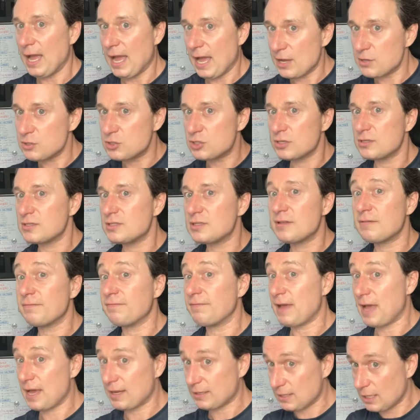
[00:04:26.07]
And just the
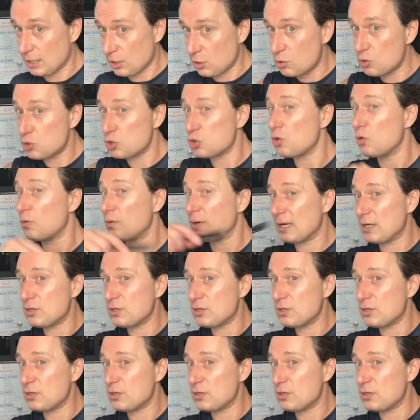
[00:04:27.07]
fact that you showed